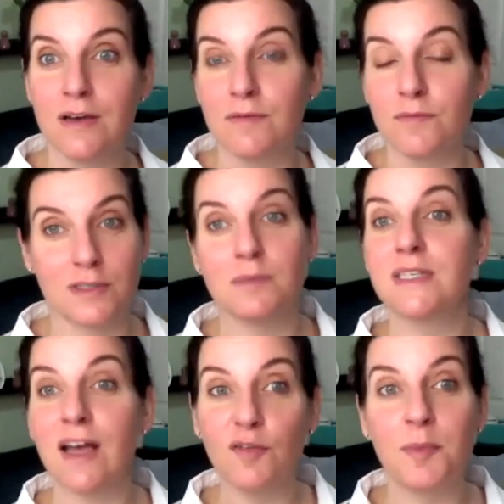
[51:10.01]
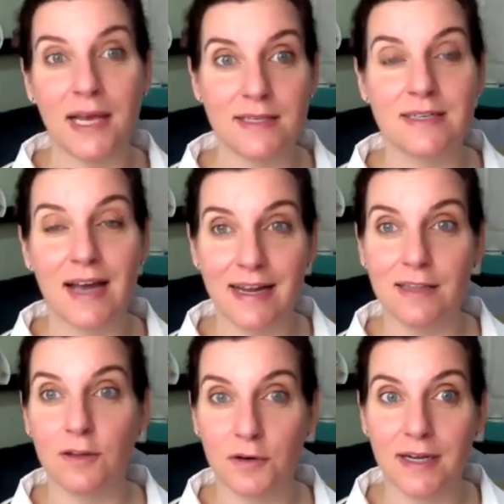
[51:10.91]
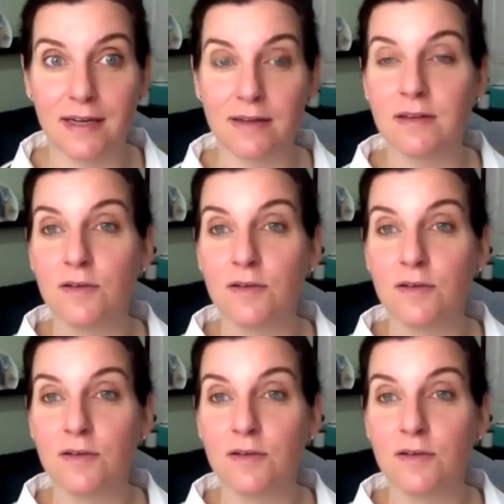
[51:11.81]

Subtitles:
for some self-paced guided learning